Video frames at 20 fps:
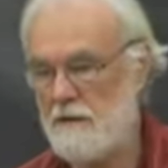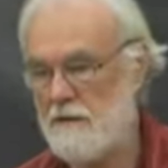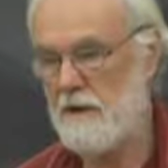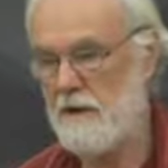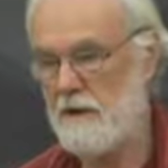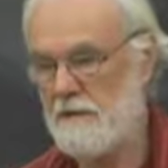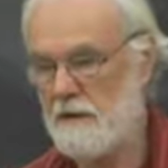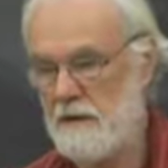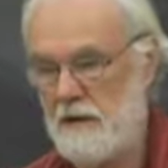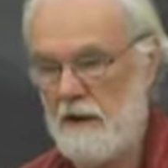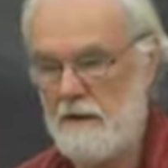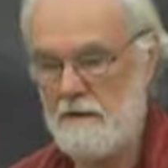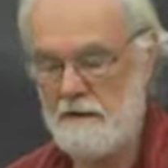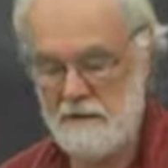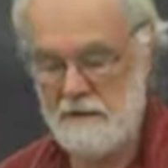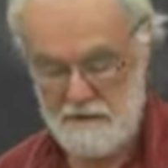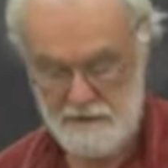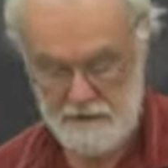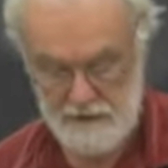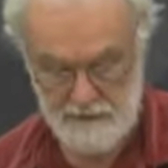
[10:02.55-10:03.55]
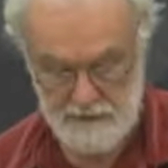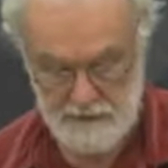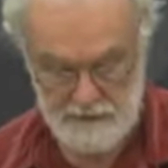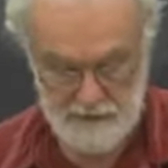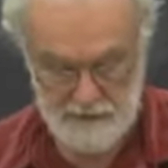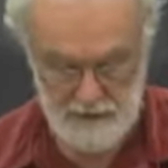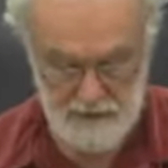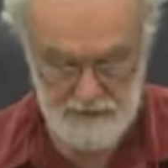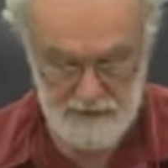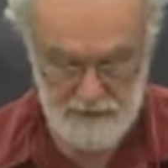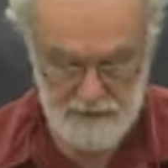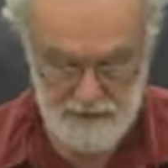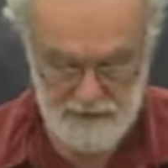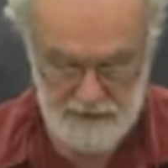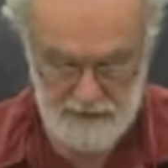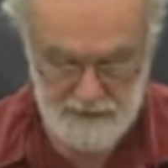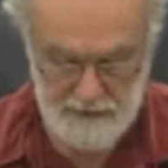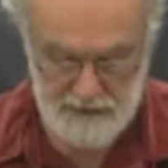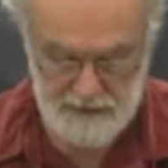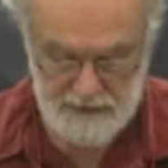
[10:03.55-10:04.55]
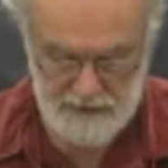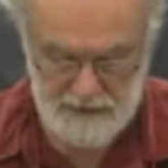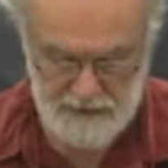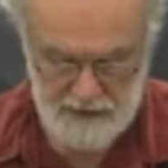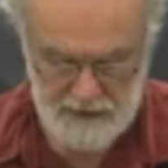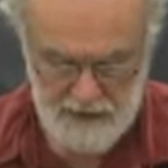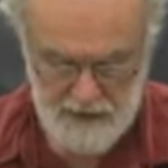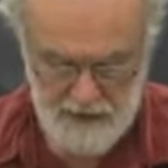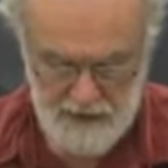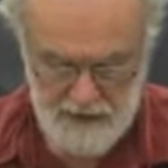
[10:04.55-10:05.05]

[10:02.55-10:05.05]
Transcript: enough to carry the three over the three weeks.